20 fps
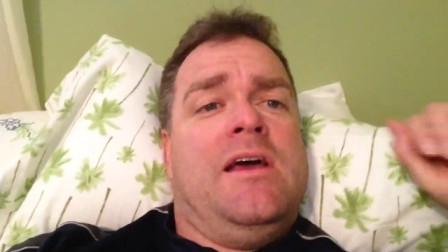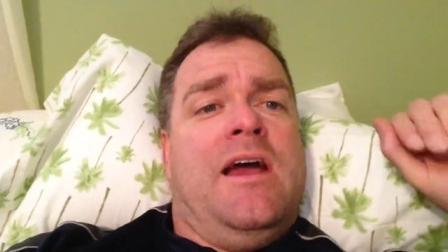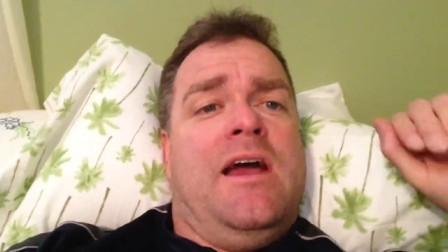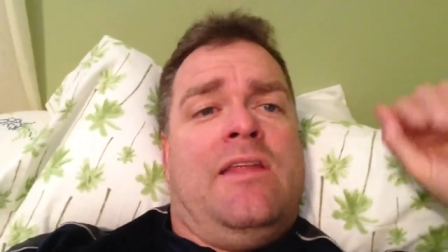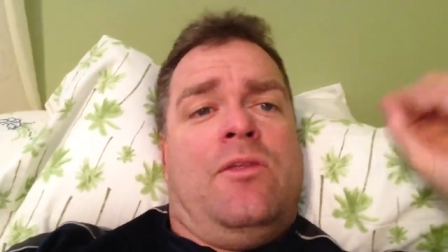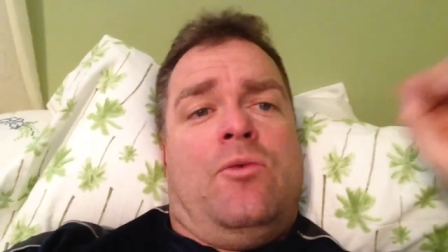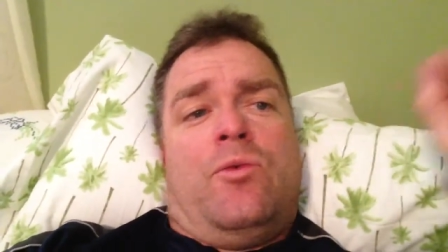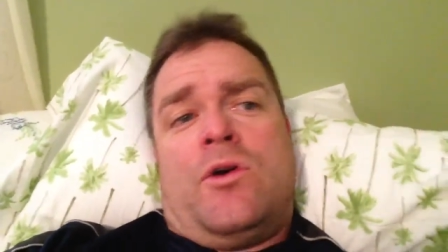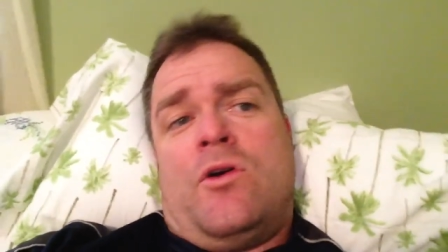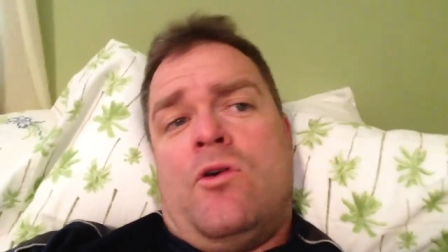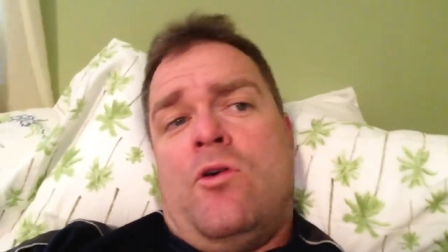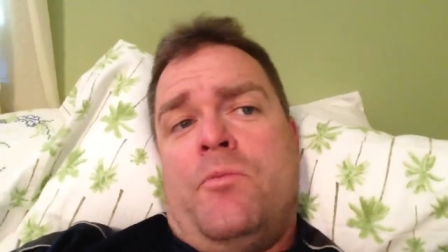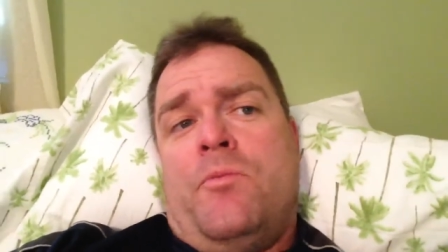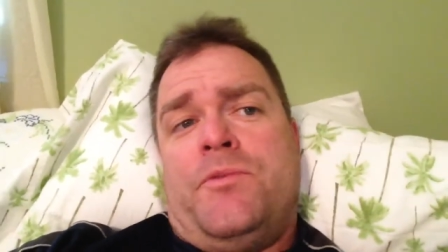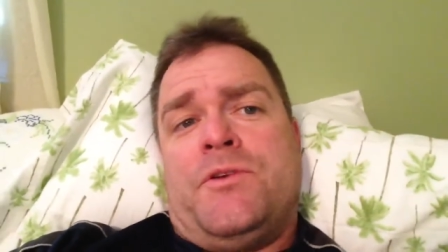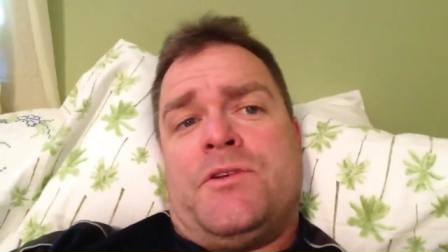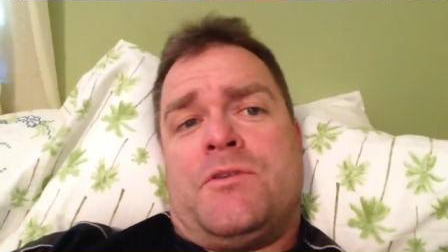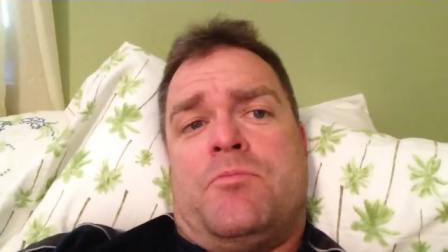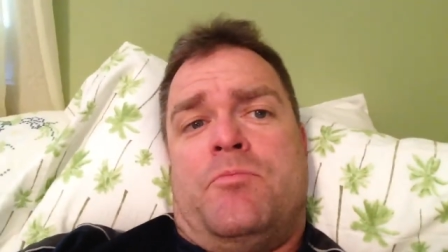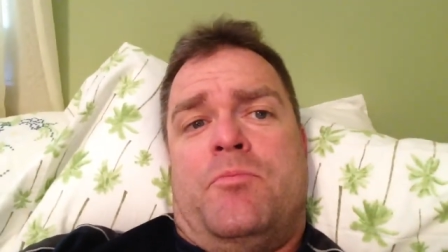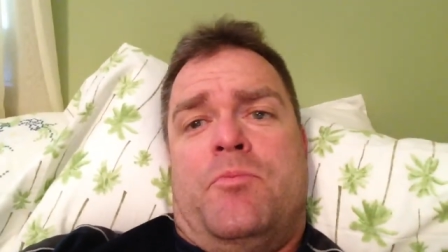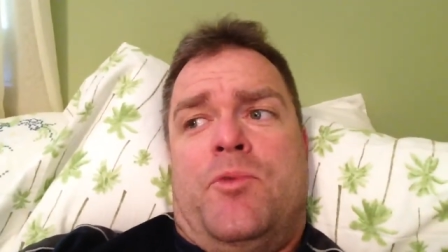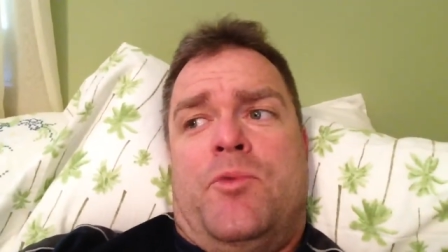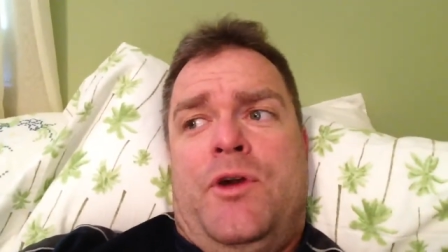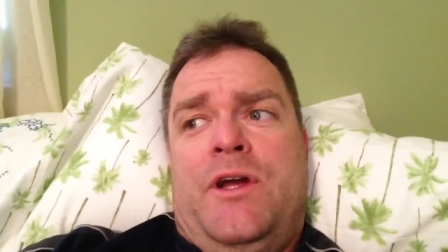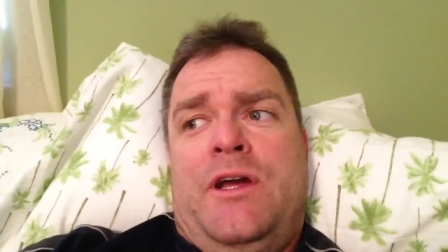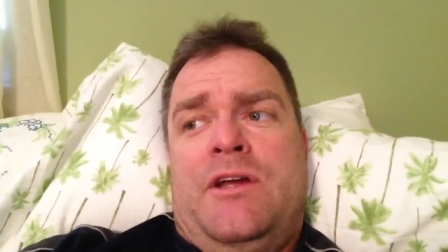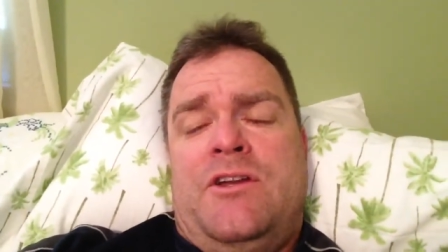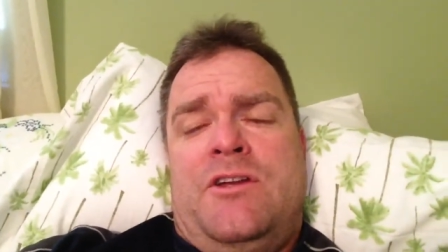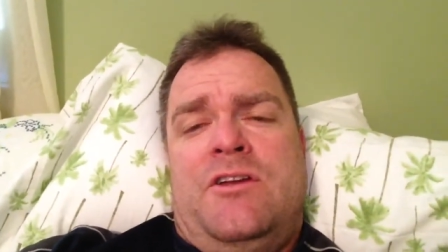And then we'll go up this
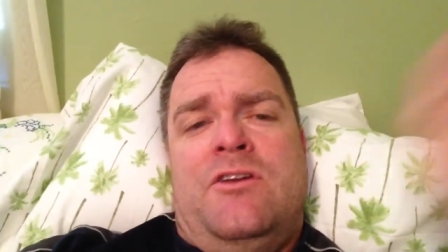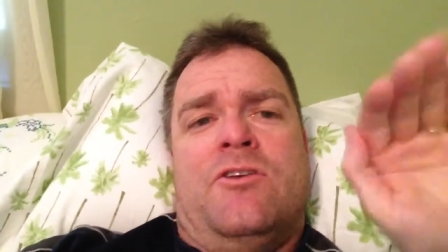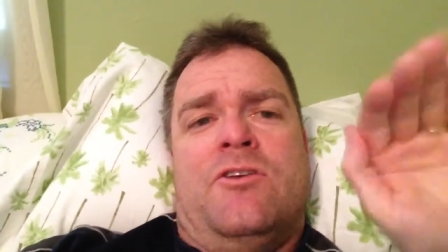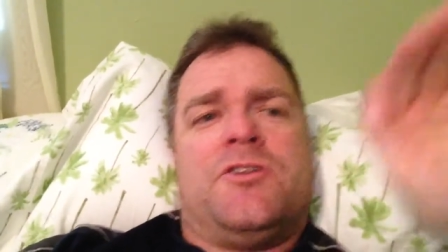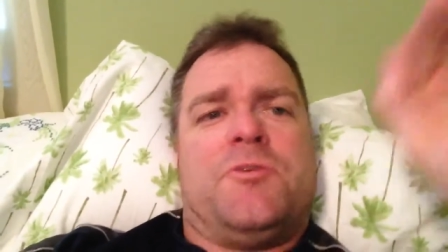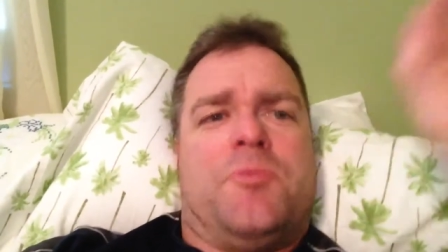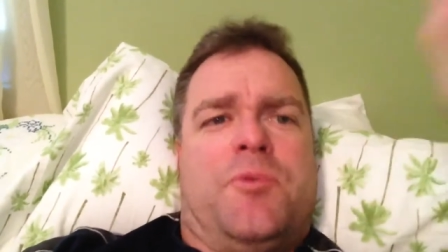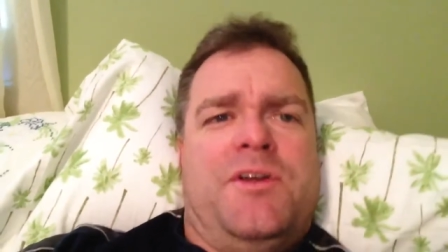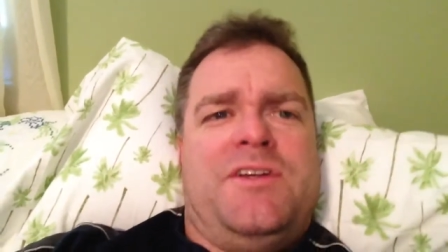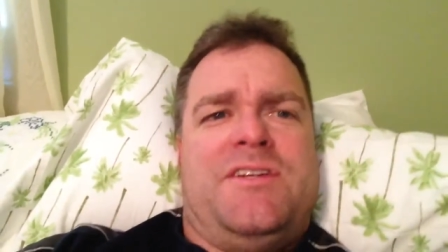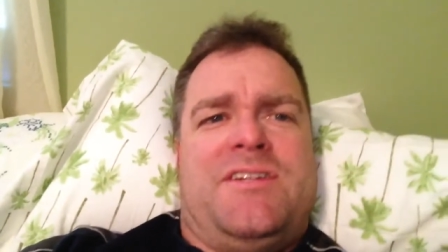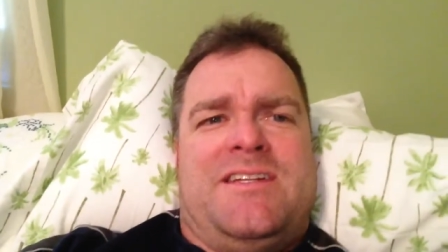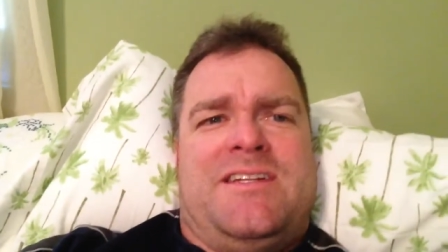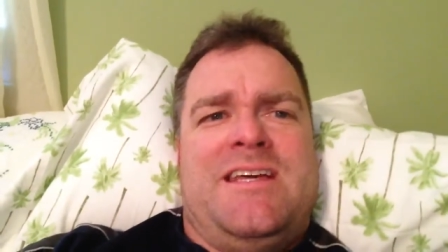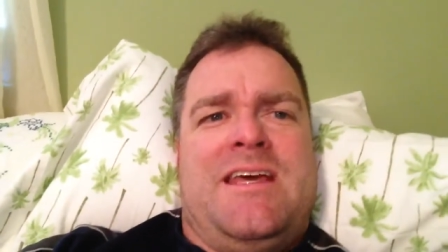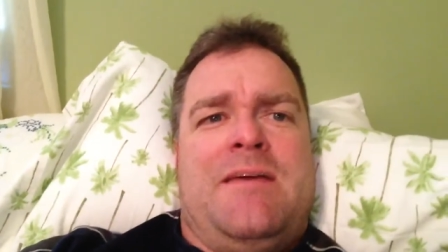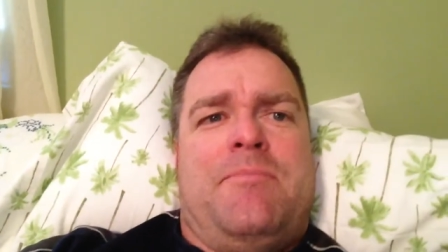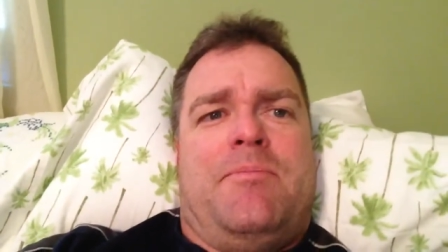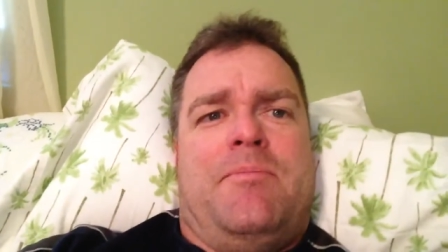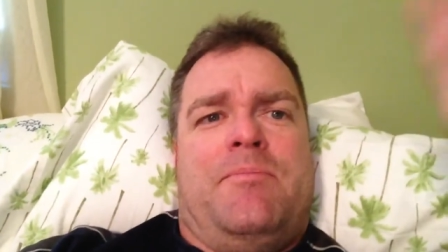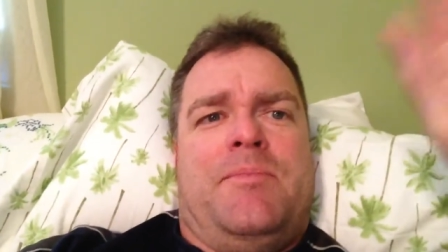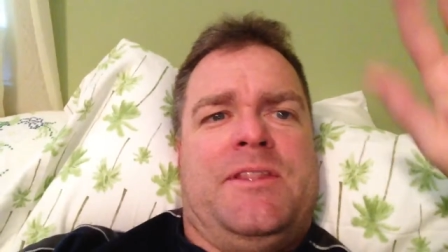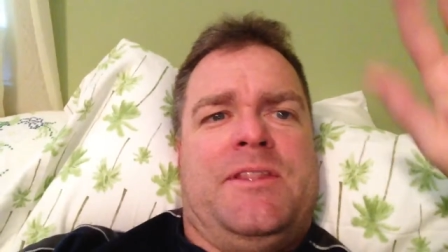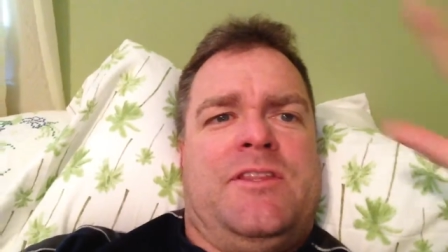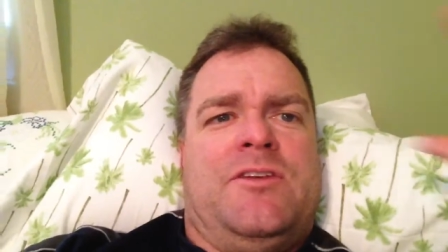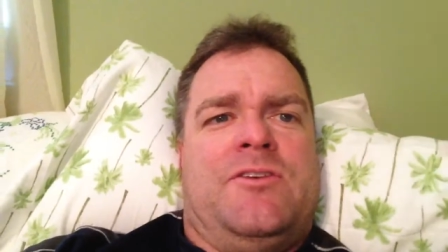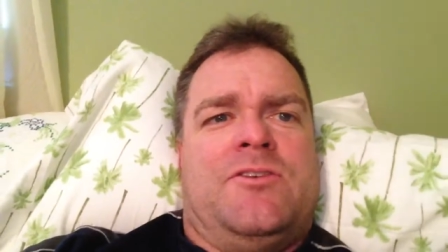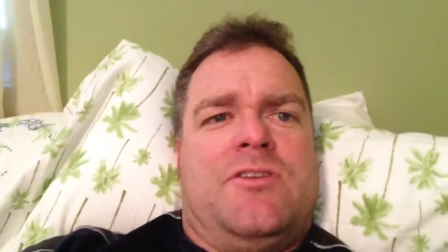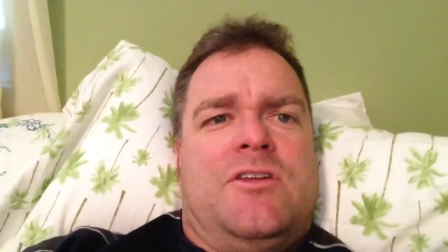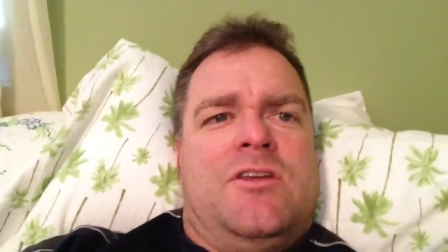bridge, and it's pretty steep, but
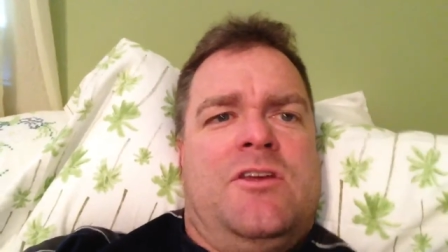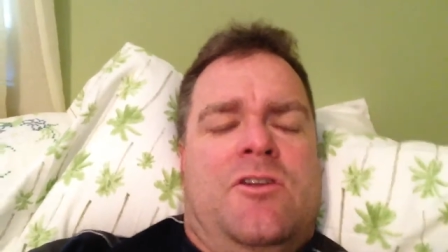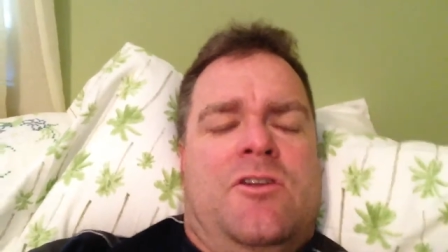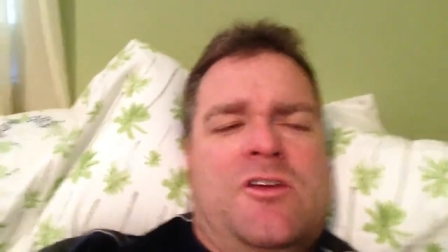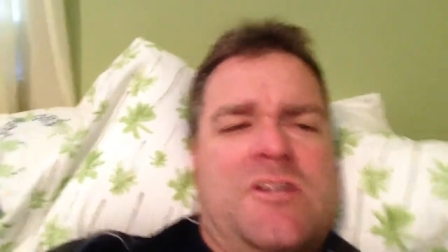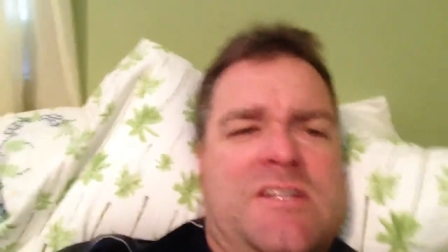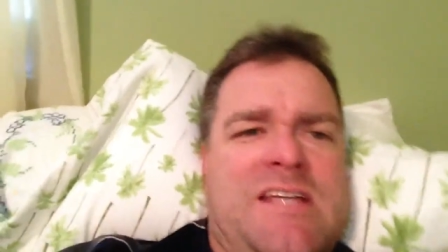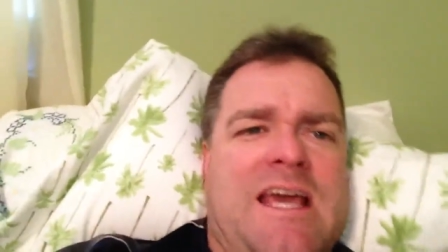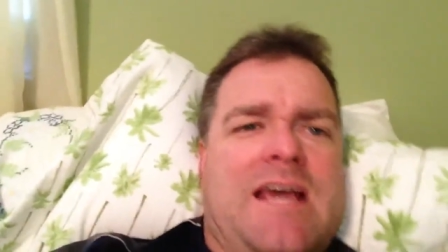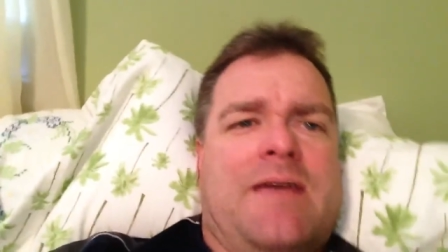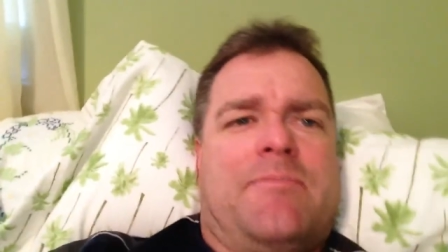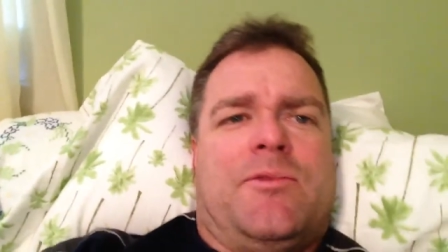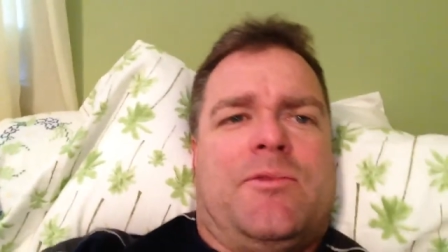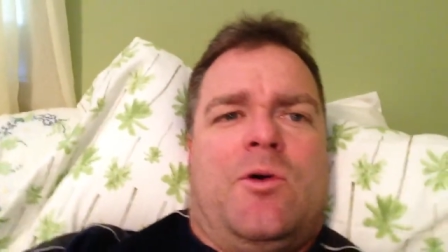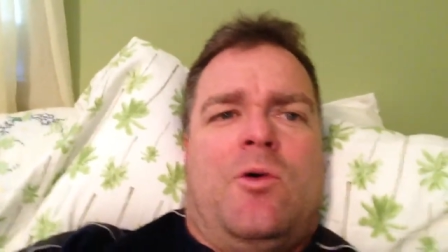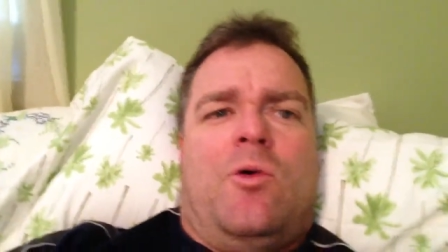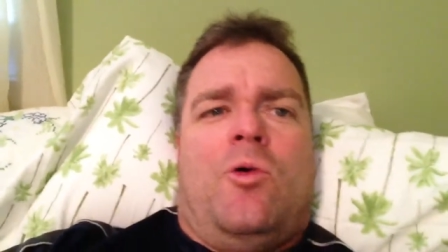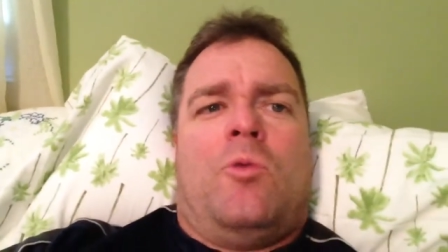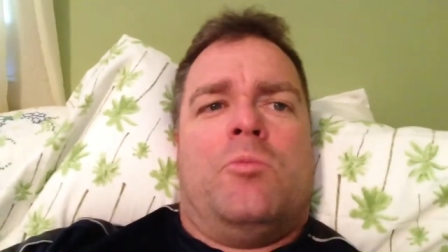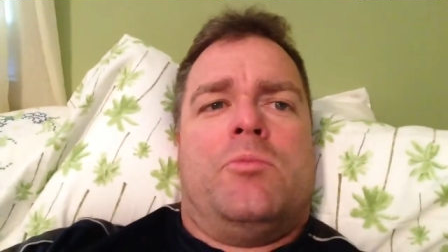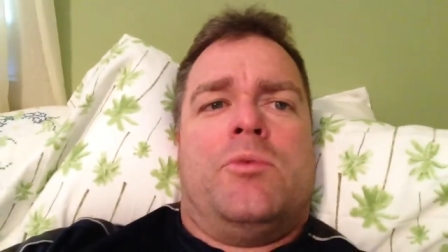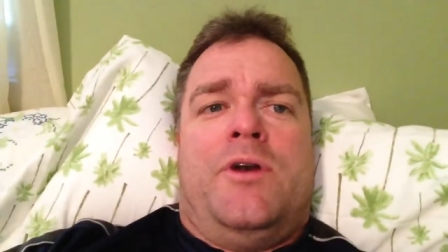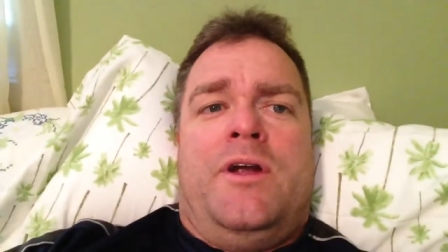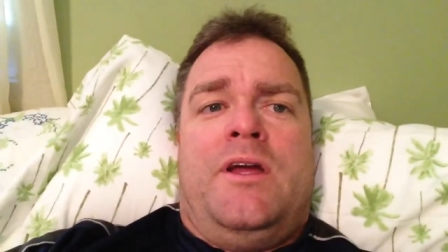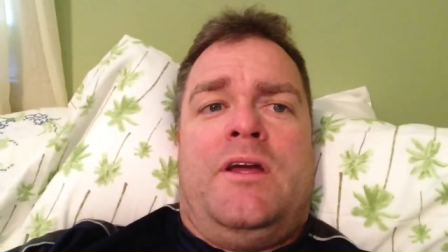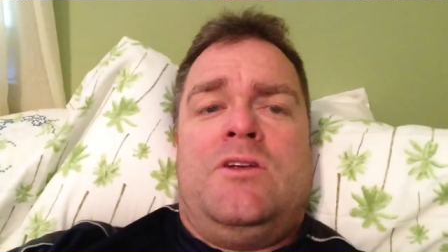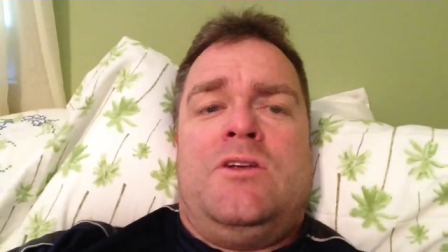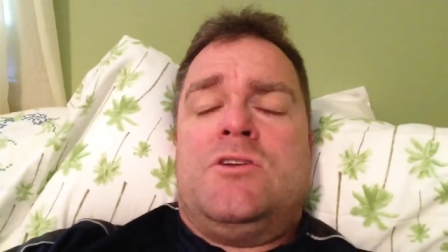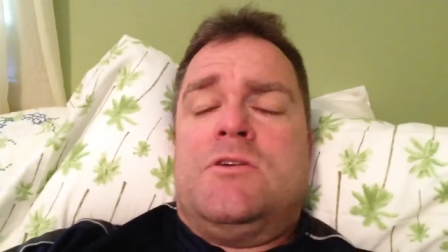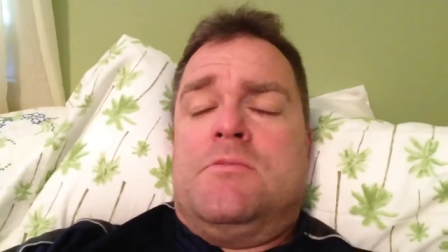there's you take up the whole
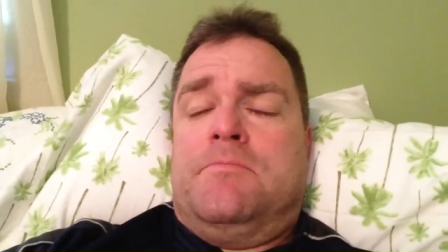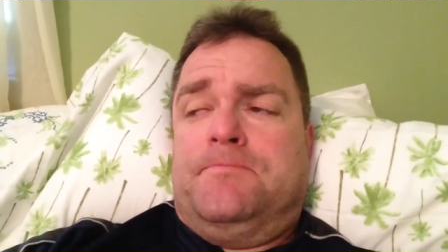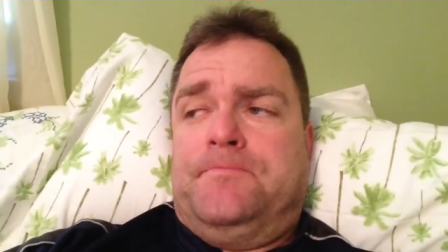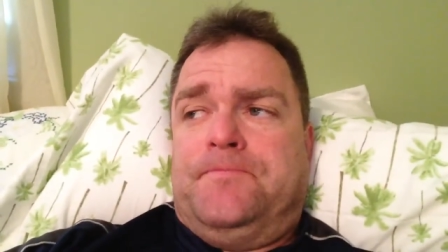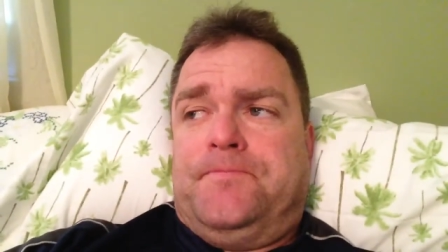bridge,